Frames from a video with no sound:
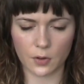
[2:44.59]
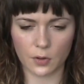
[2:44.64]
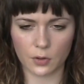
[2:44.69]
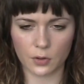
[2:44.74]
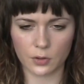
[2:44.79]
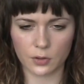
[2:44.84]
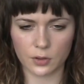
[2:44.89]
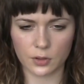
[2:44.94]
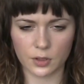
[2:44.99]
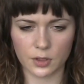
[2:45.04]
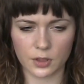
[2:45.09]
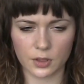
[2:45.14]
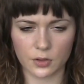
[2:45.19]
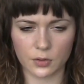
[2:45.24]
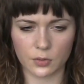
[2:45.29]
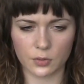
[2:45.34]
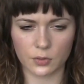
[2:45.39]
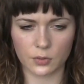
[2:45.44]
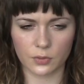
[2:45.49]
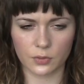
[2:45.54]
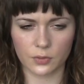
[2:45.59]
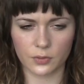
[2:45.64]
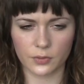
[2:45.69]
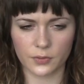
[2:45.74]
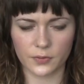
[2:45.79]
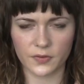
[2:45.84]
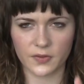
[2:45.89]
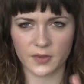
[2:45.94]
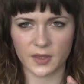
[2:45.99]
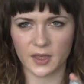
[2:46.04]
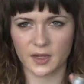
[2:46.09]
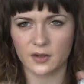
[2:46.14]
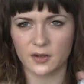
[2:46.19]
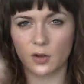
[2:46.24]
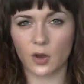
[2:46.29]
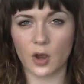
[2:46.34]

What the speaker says: on your skin.